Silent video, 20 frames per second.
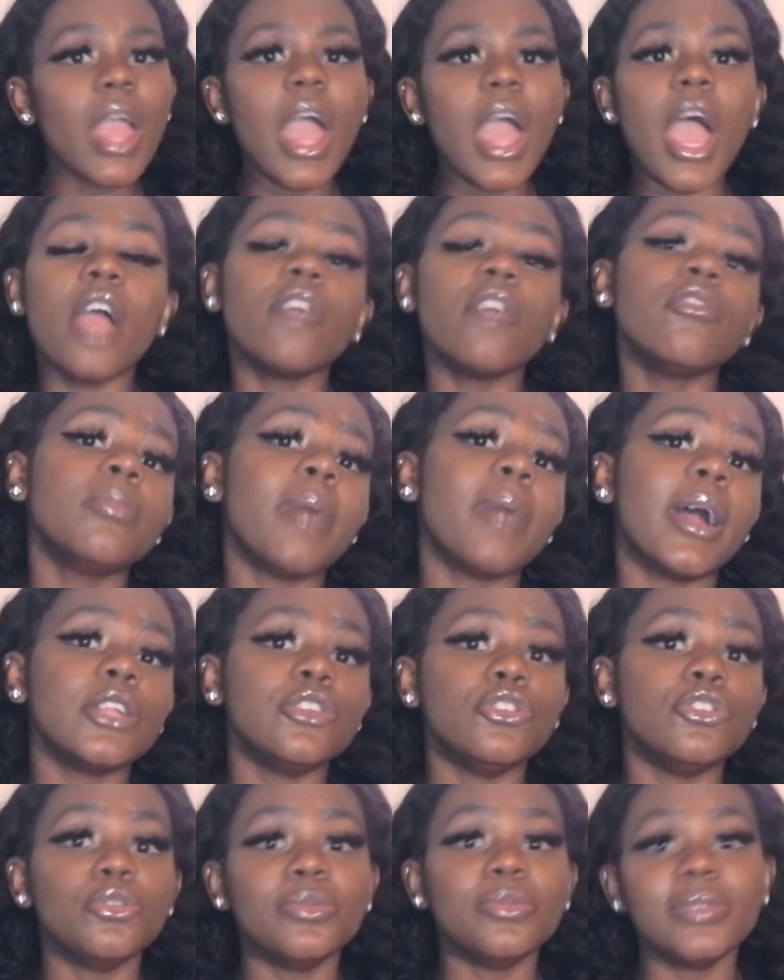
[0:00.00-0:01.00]
everybody
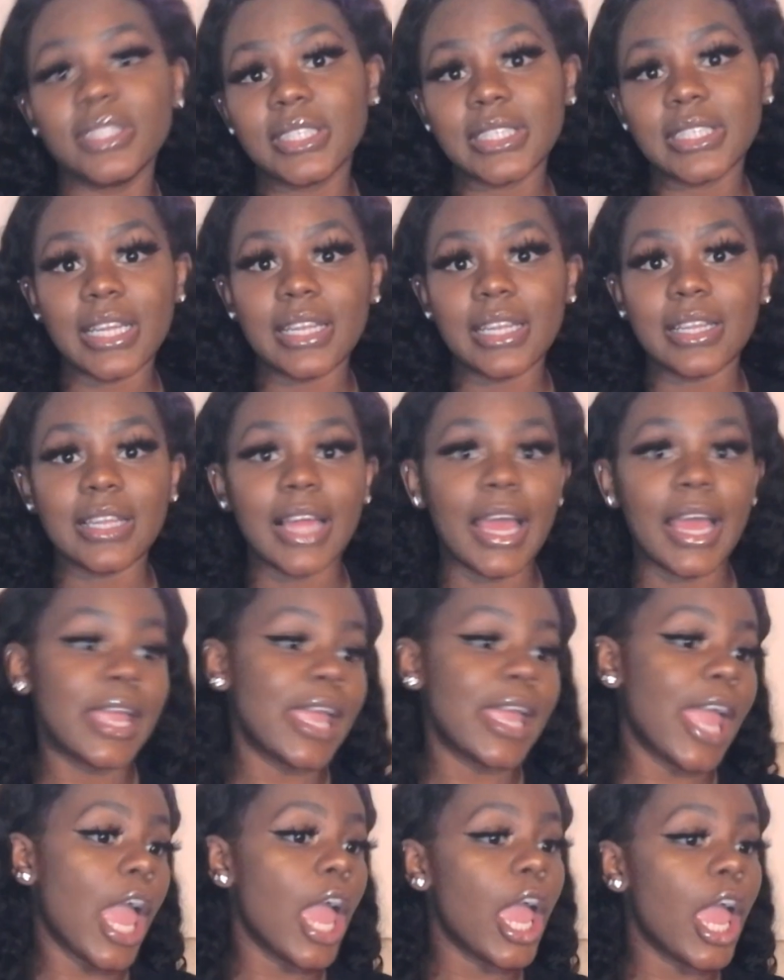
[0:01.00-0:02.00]
knew each other.
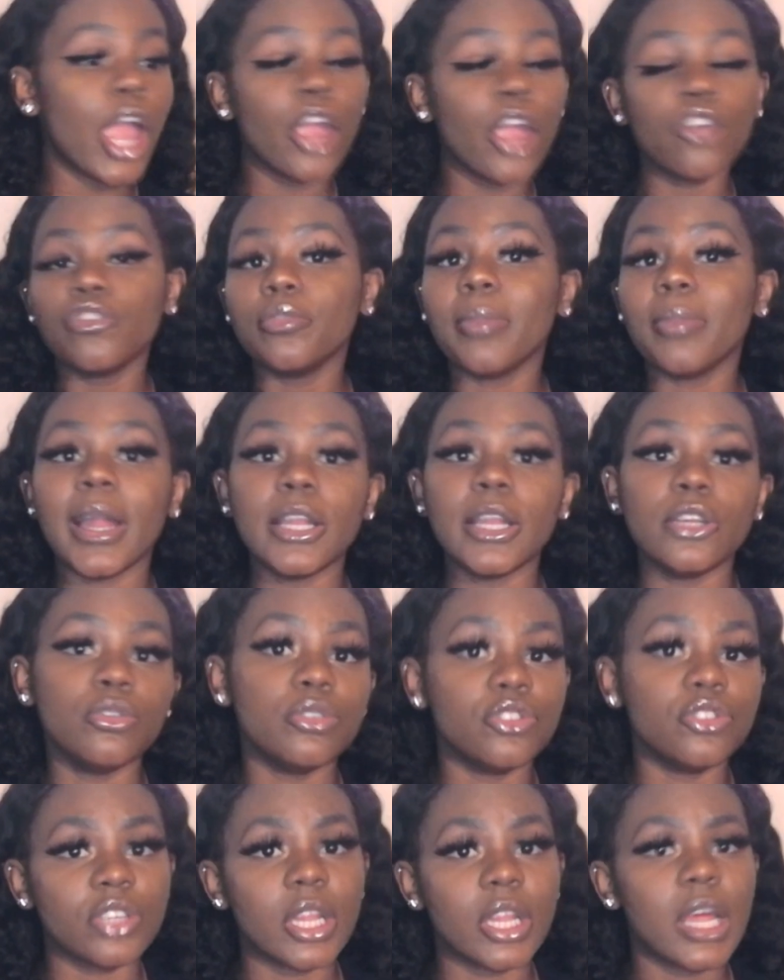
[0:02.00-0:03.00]
Like, everybody knew
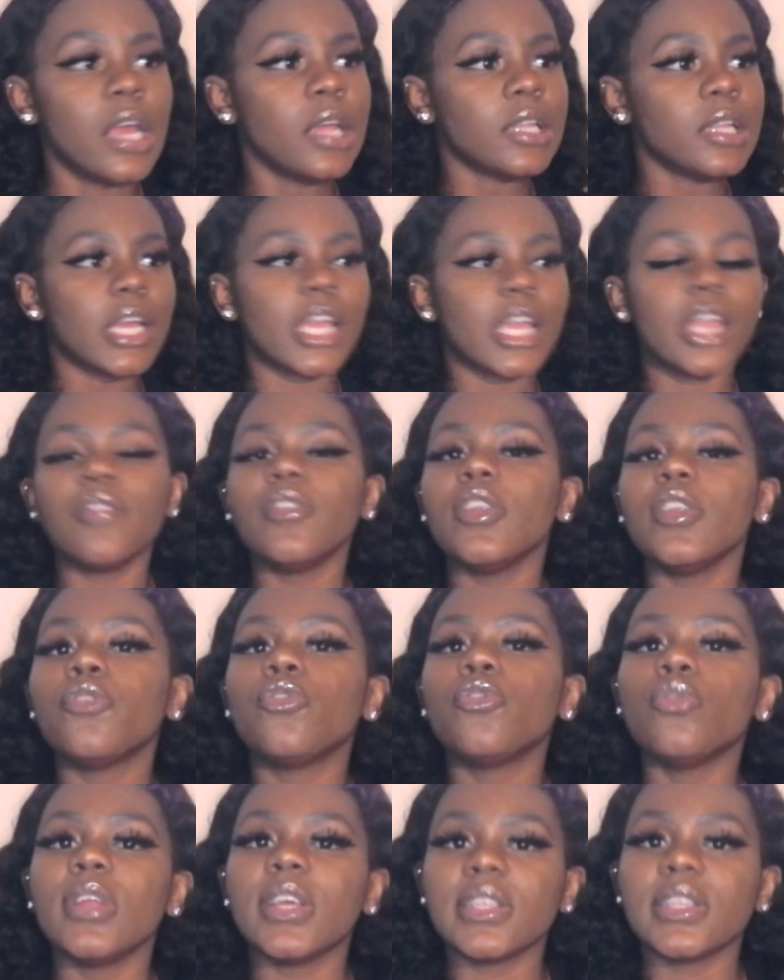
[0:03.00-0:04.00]
each other. Like, even if
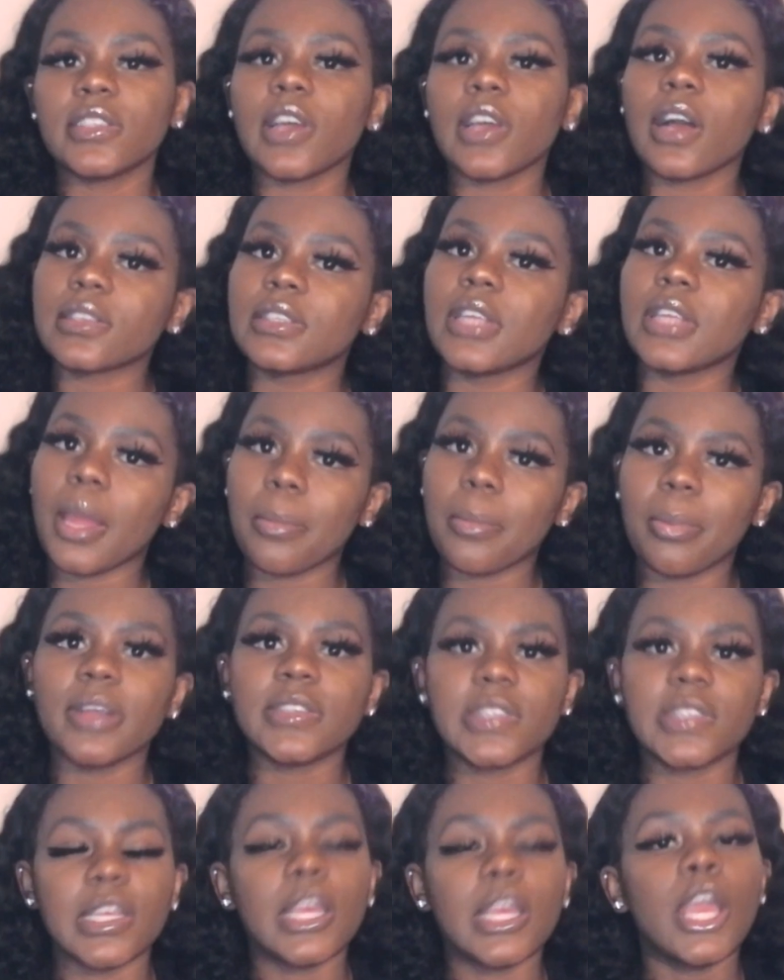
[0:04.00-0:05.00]
you didn't talk to that
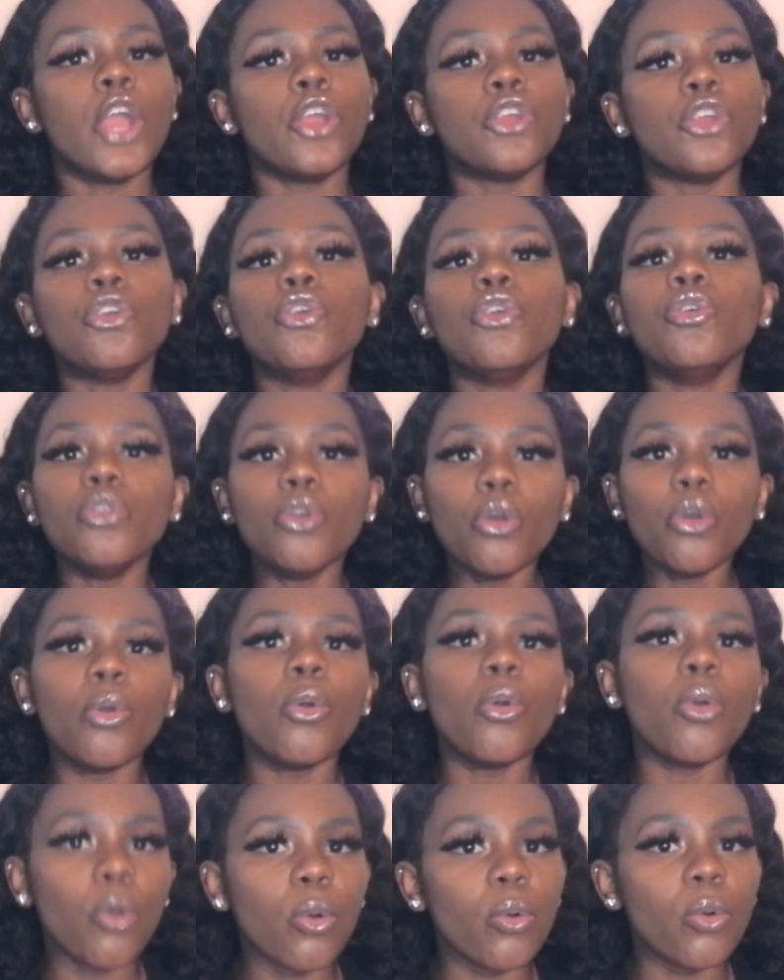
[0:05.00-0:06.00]
person, you knew
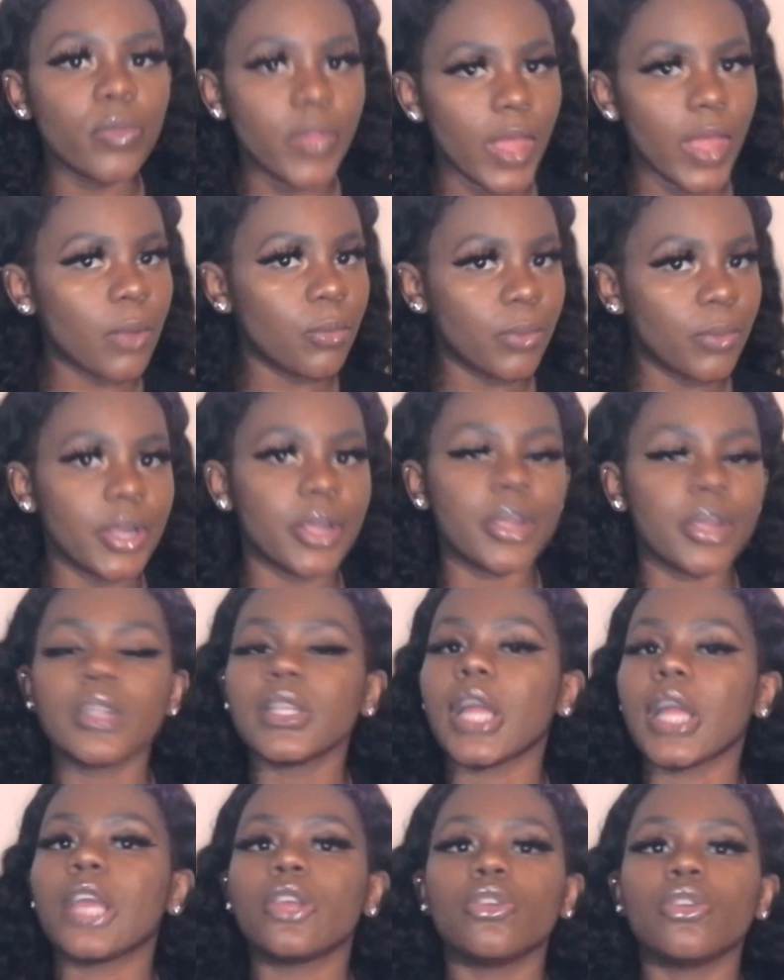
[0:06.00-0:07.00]
who they were.
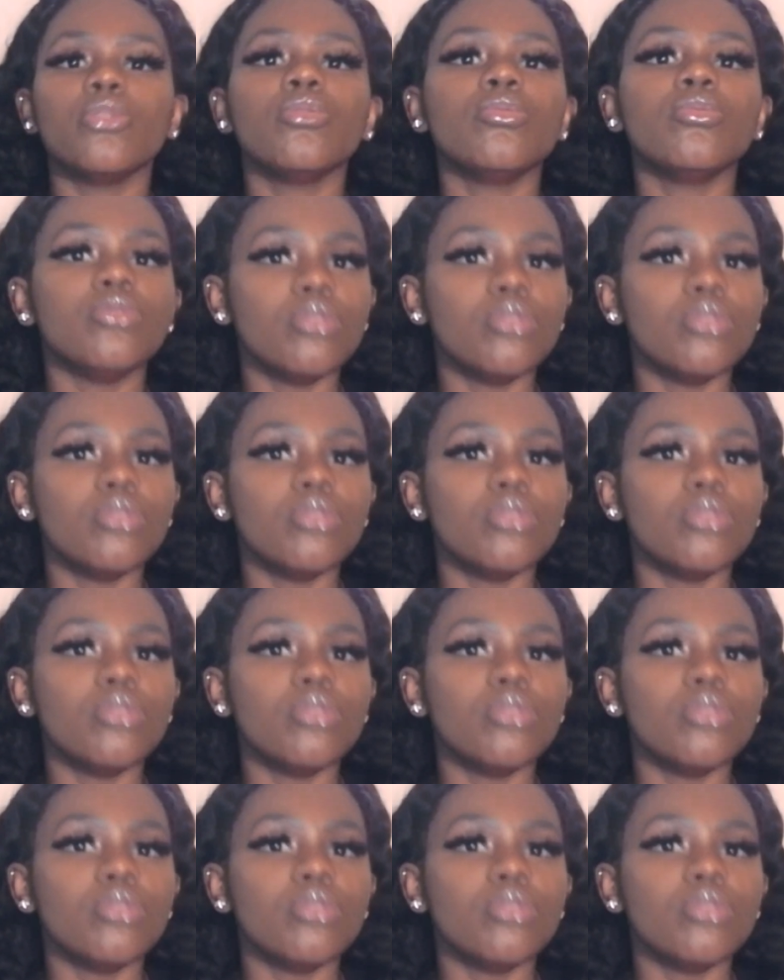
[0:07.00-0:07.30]
Like, you